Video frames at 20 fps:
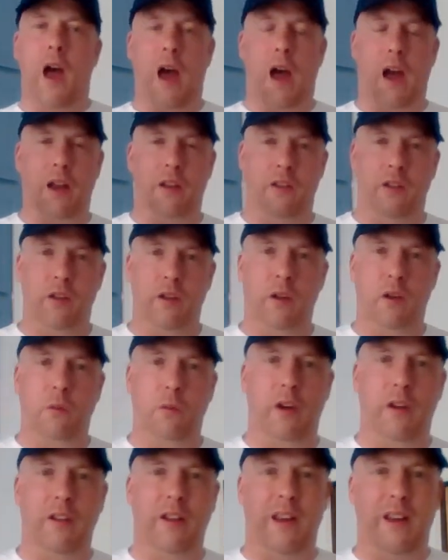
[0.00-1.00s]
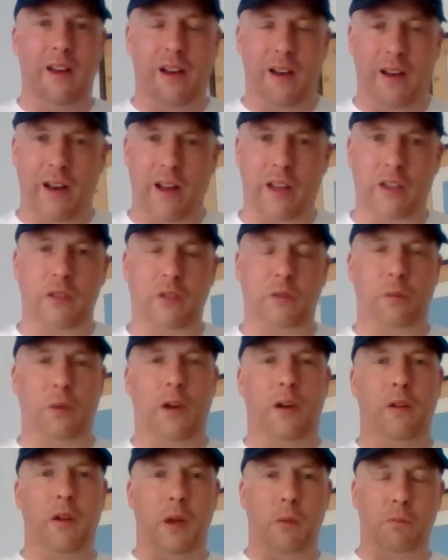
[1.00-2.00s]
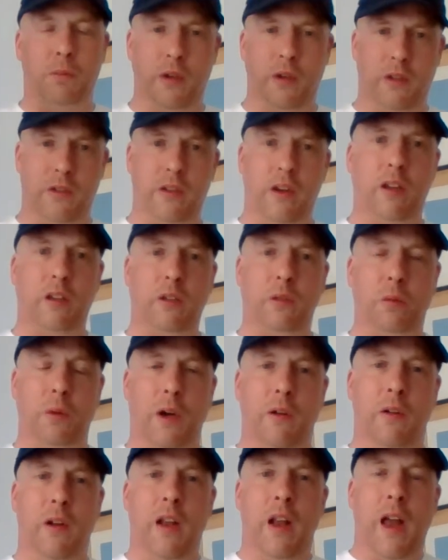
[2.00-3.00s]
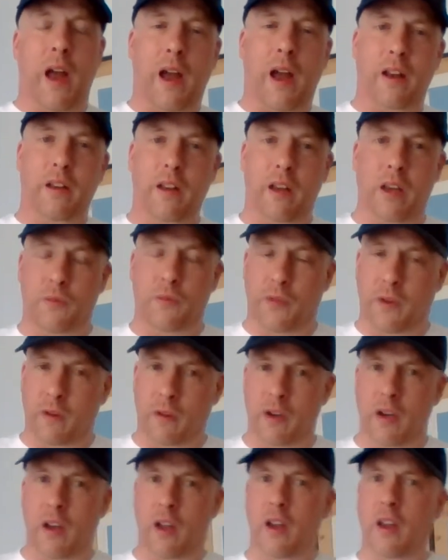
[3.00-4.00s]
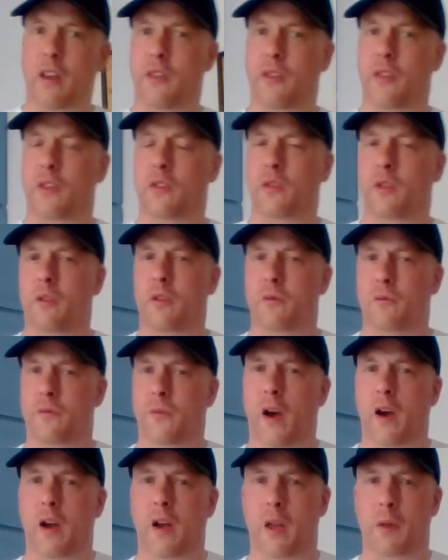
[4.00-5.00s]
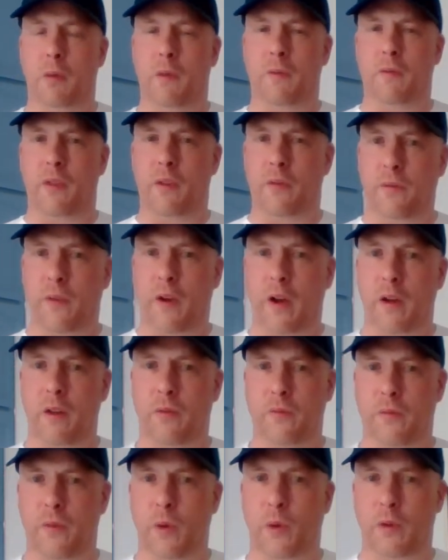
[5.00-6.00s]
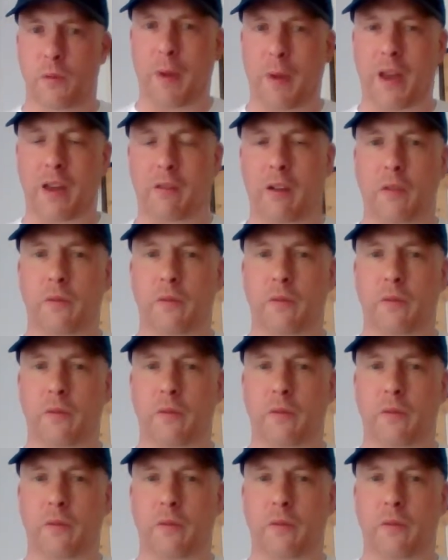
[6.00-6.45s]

And you know what, it lasts well, it projects well, and if you like the sort of vibe of the 540 Baccarat